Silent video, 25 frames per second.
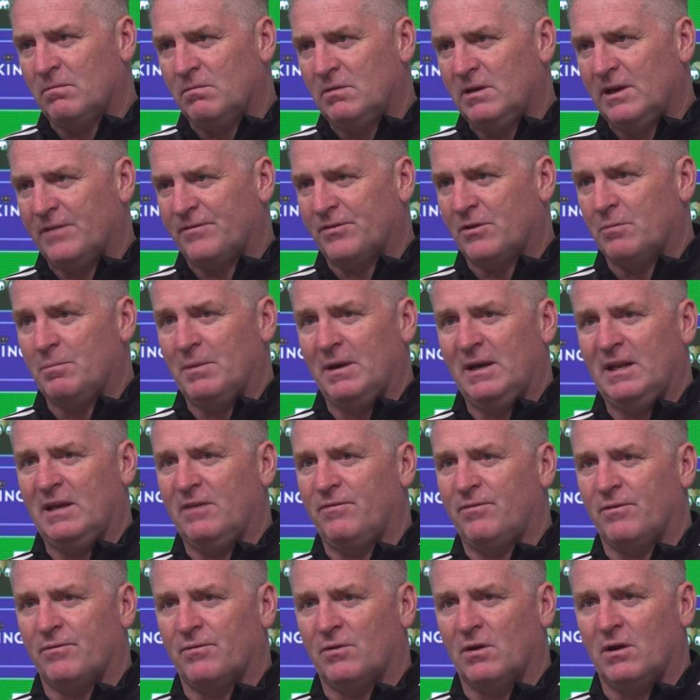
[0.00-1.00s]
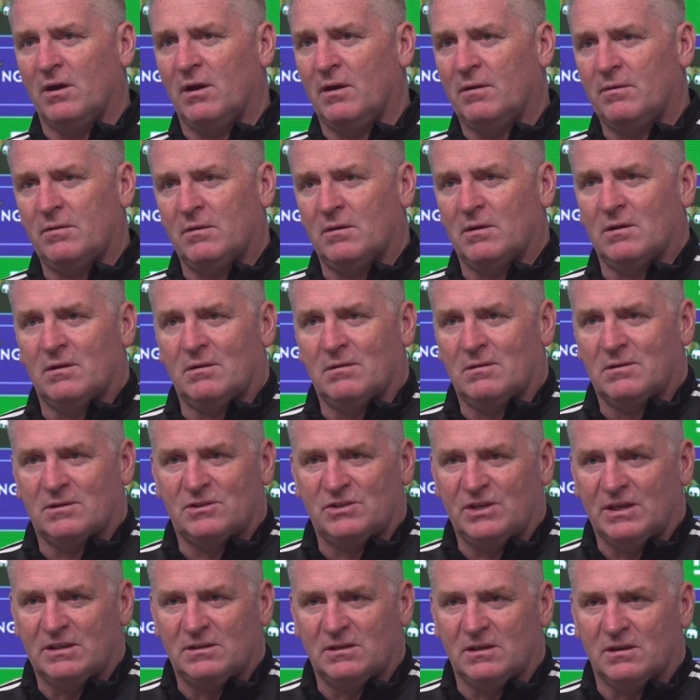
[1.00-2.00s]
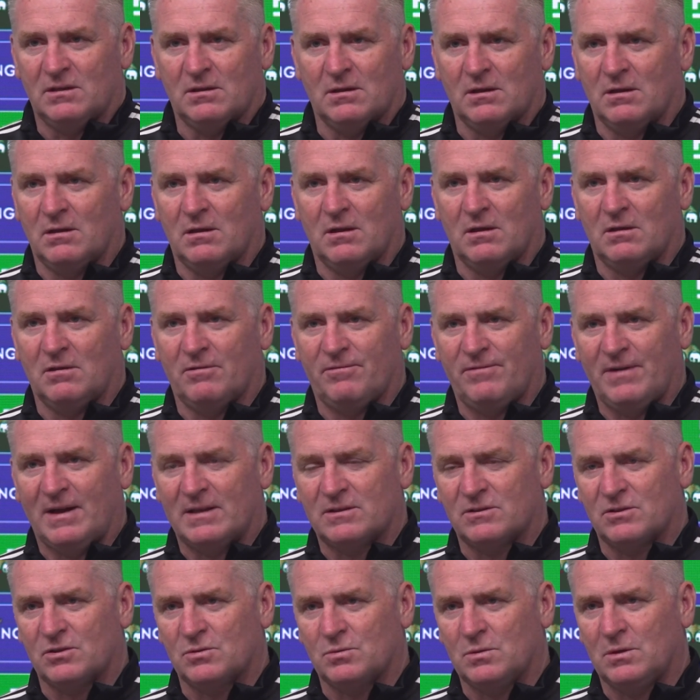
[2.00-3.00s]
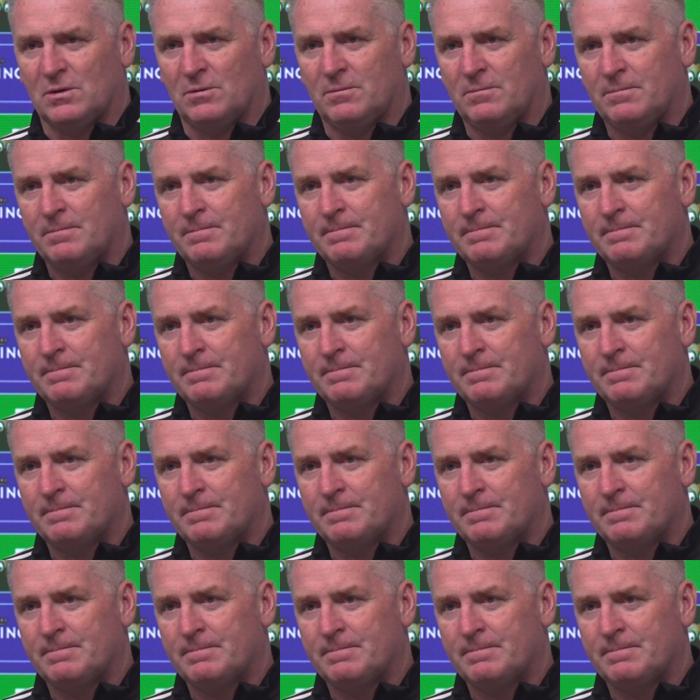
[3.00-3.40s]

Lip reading: lift the belief of the City and the fans as well.